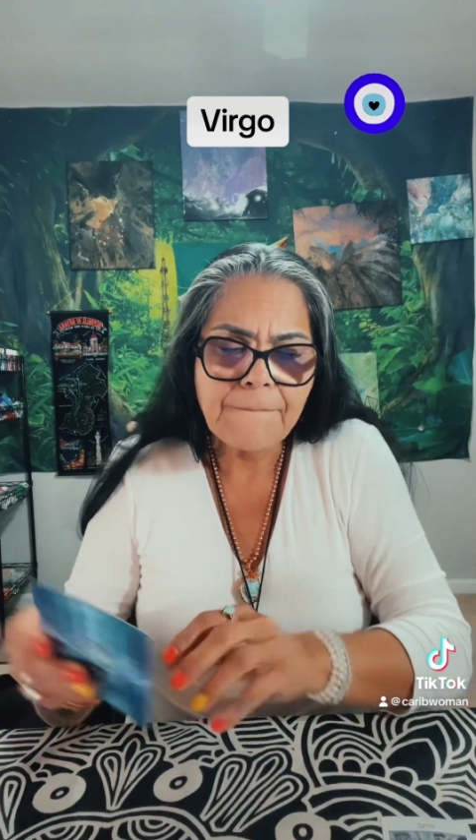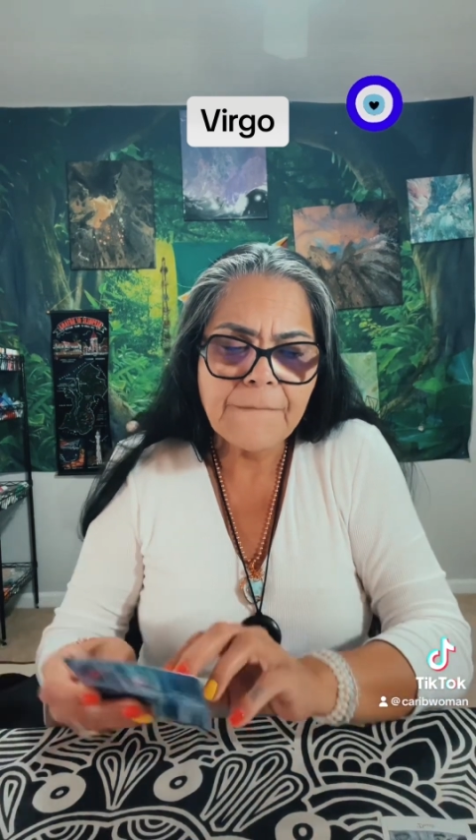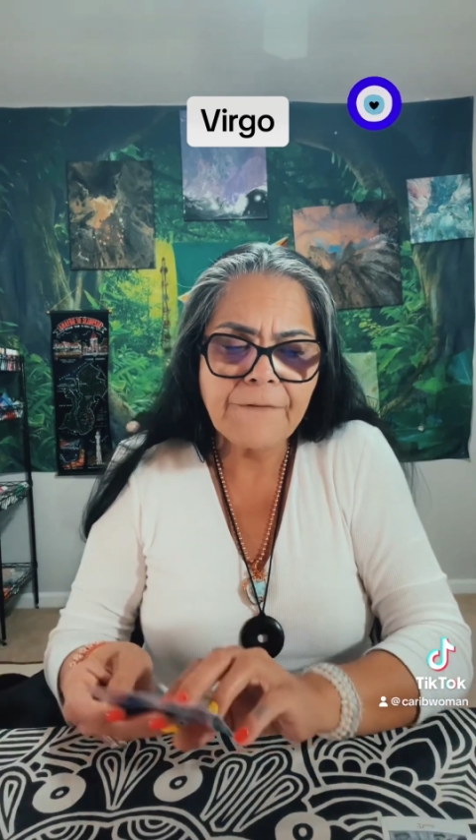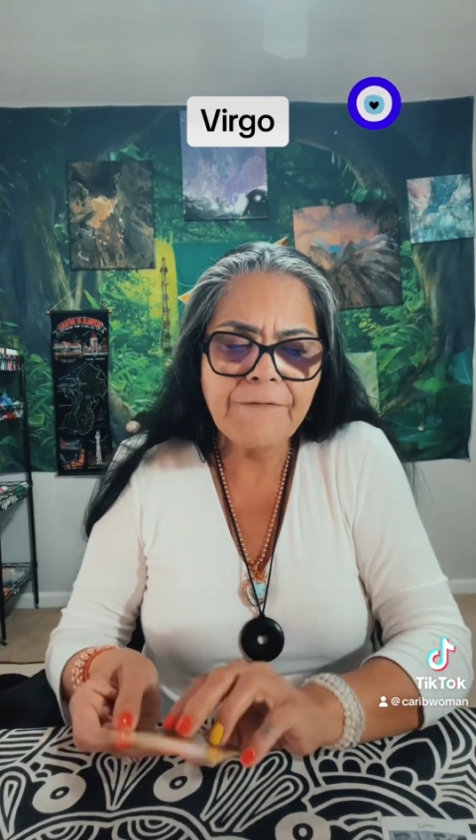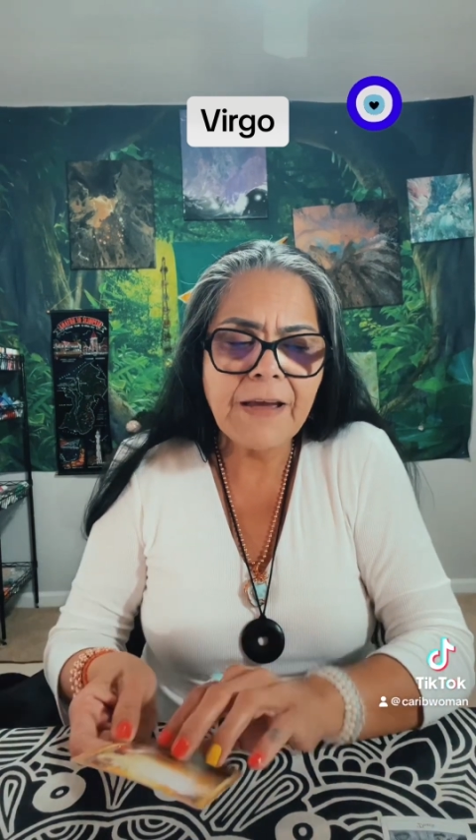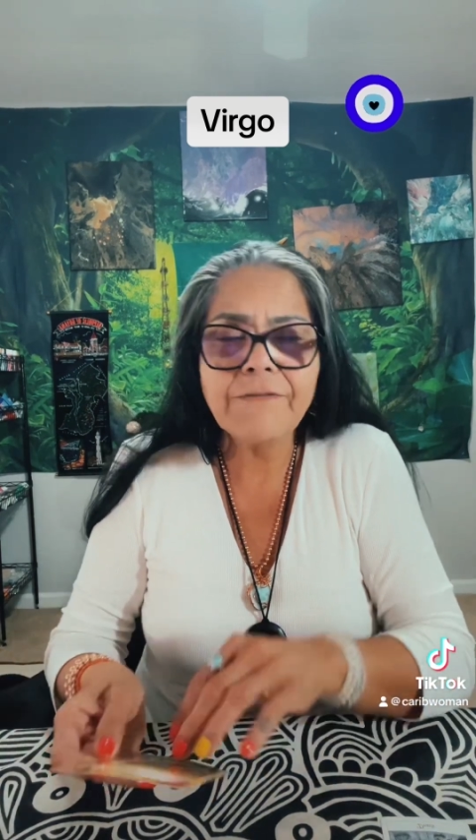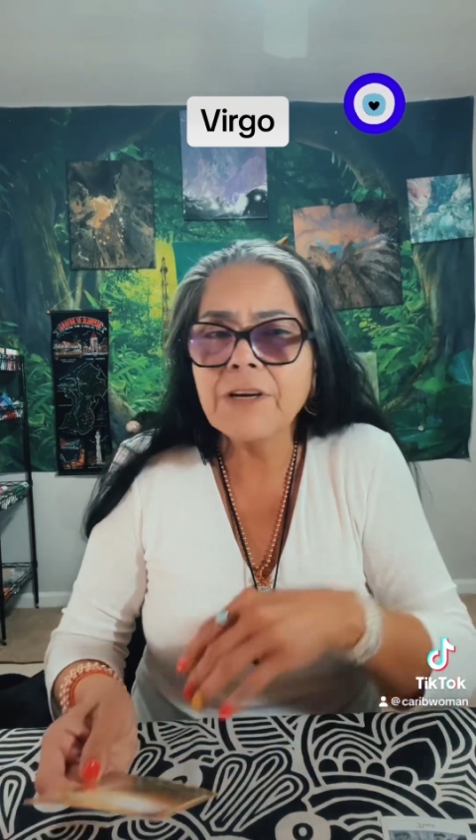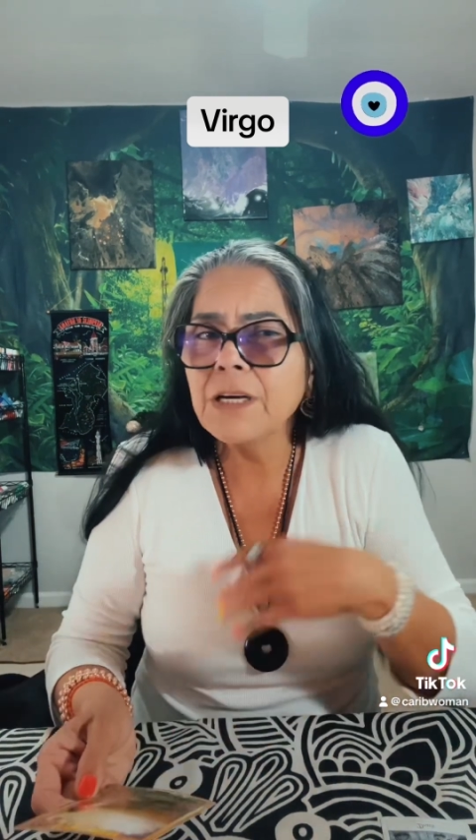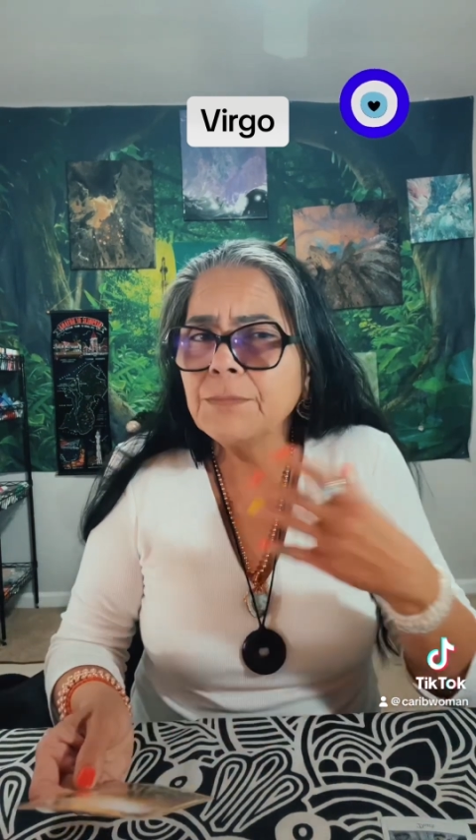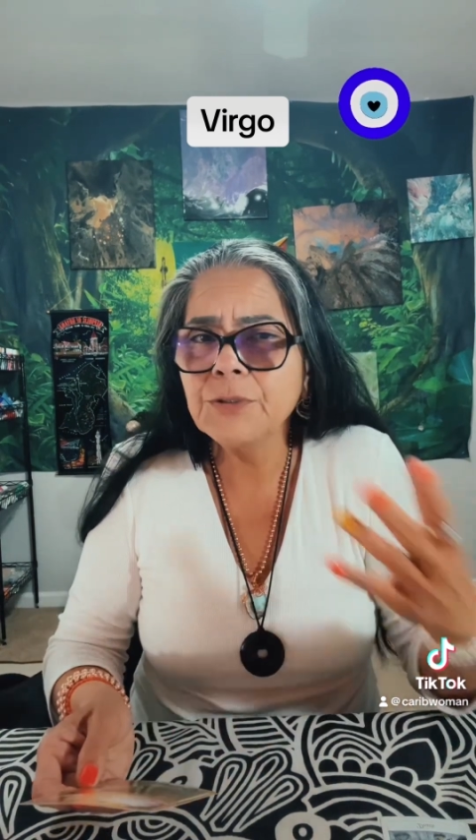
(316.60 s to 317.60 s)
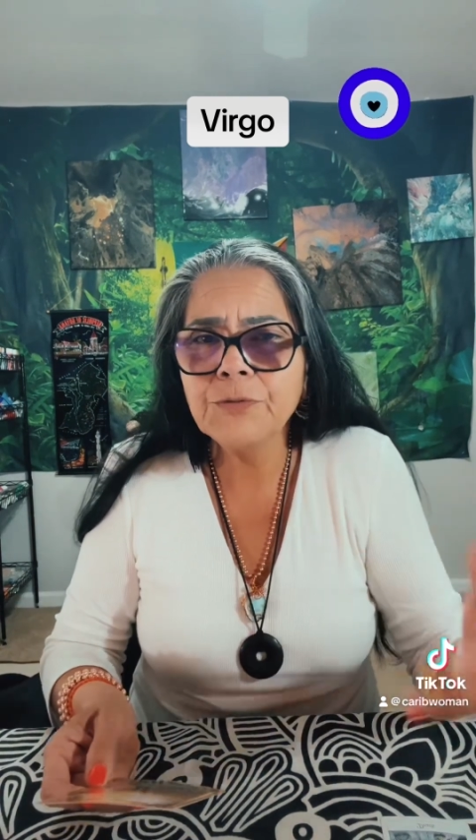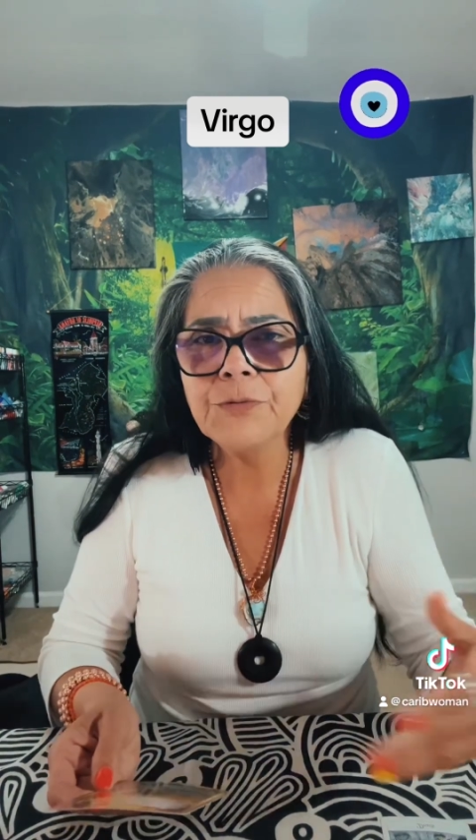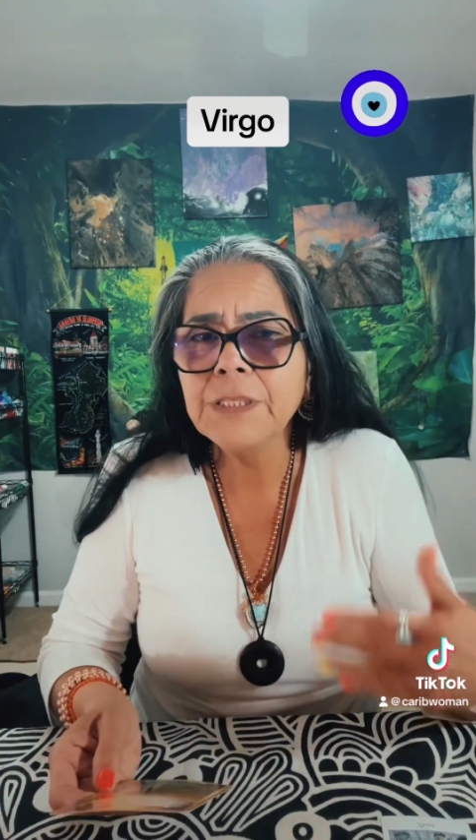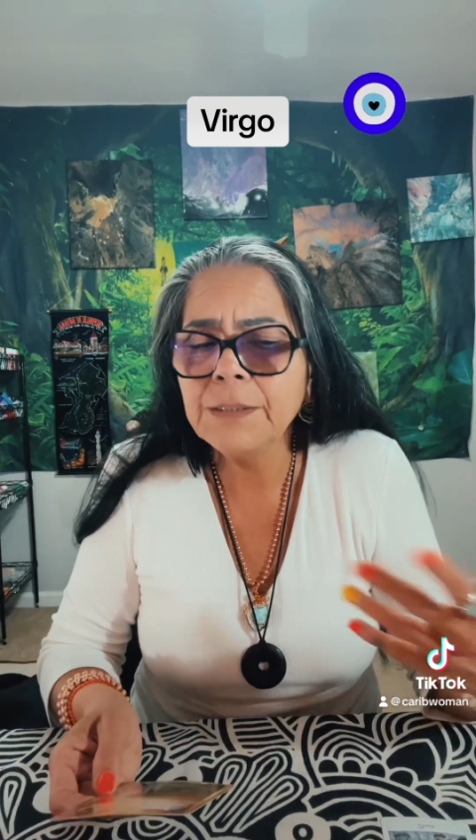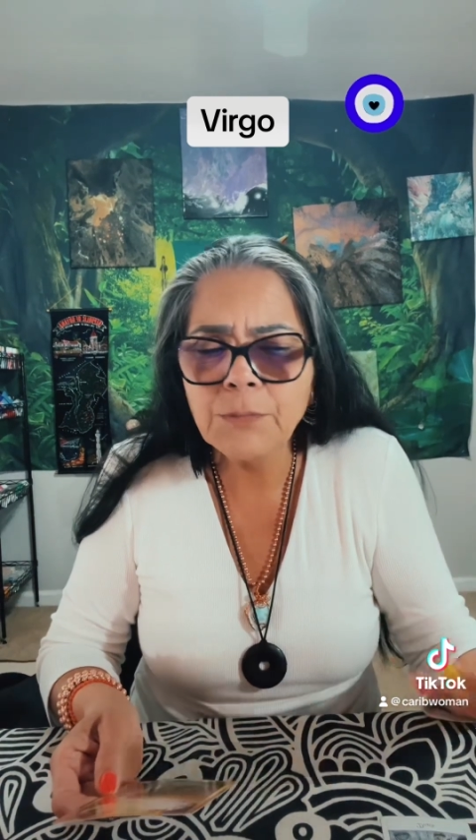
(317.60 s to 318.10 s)
The Five of Cups, you
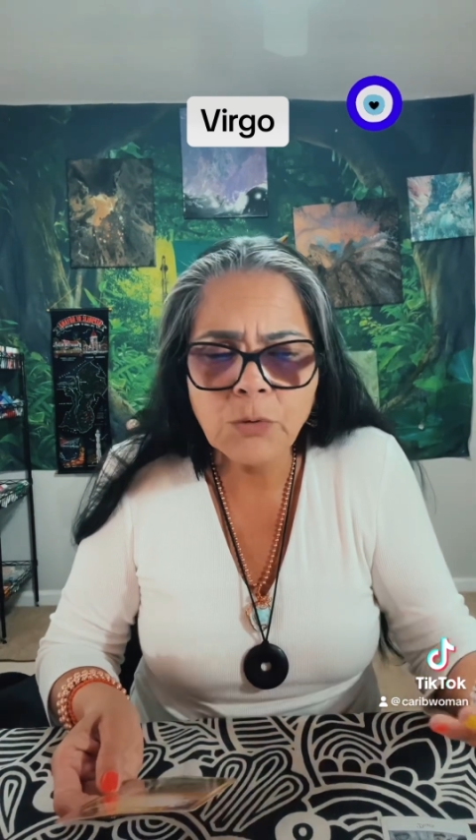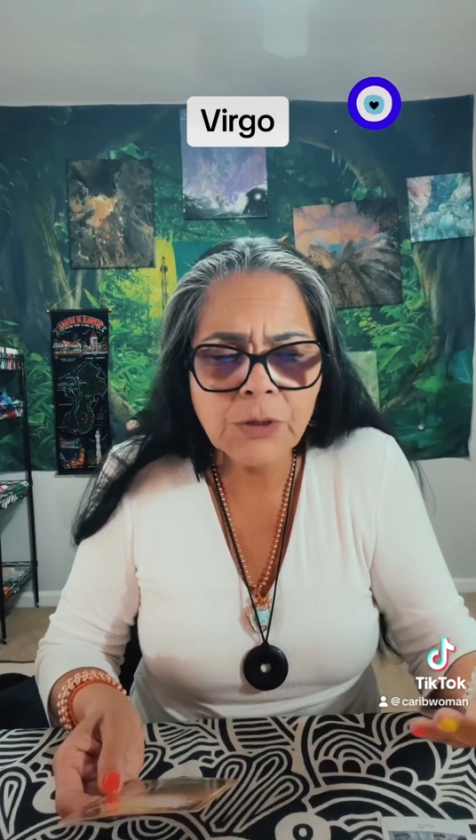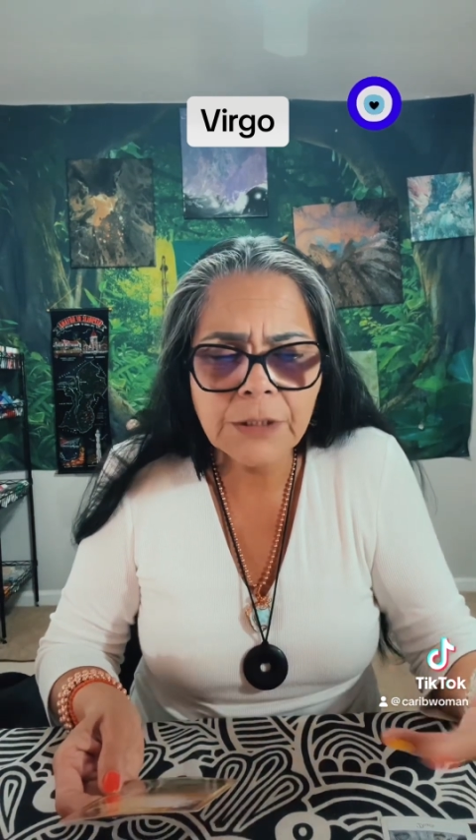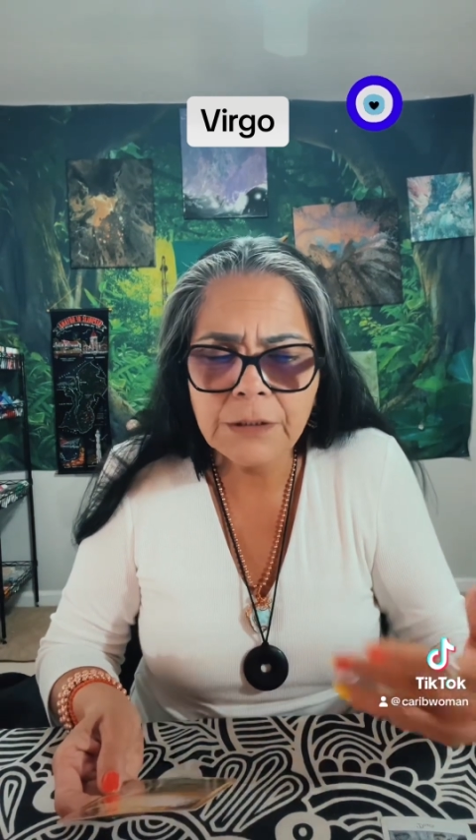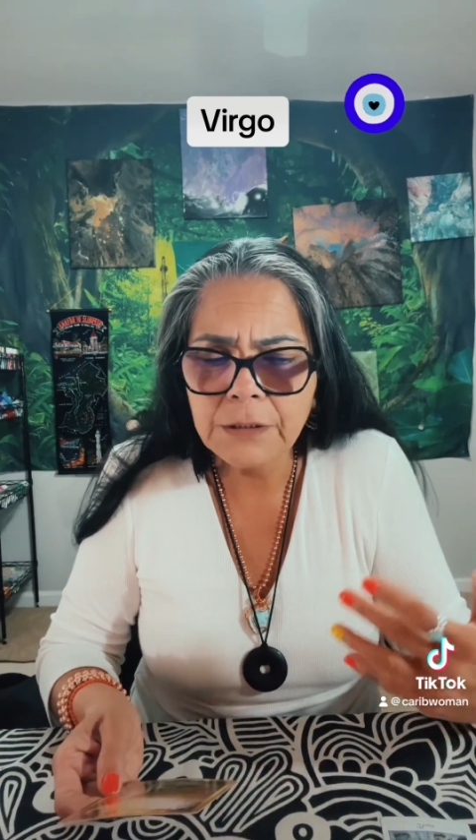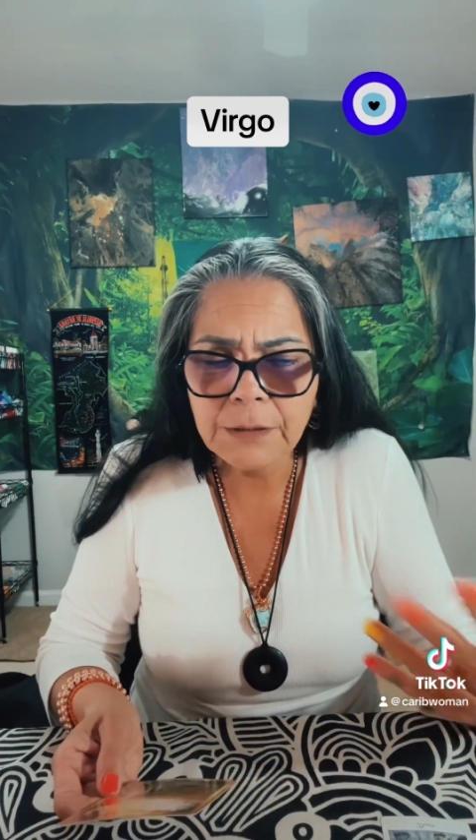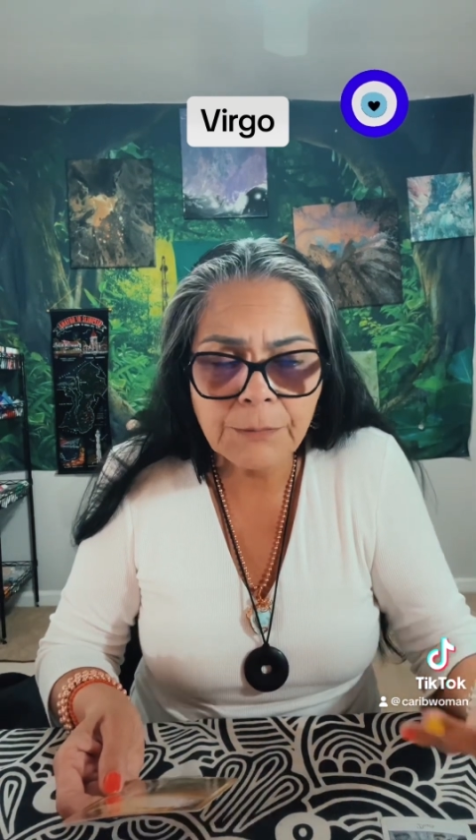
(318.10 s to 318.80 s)
feel emotional